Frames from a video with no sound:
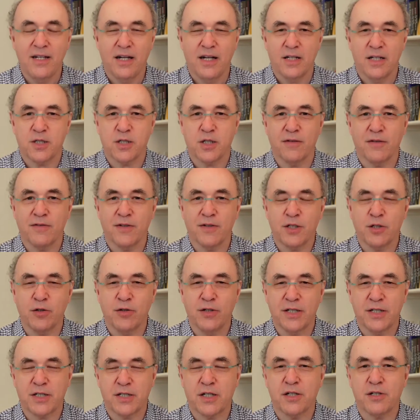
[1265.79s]
a sort of a
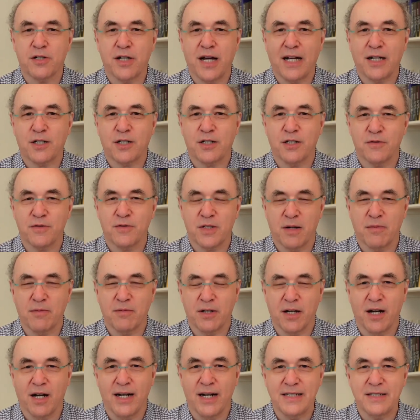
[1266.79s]
tourist attraction of some
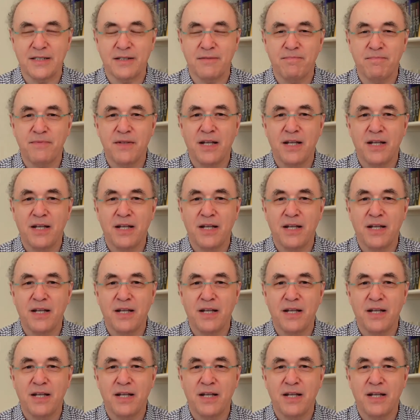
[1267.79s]
kind.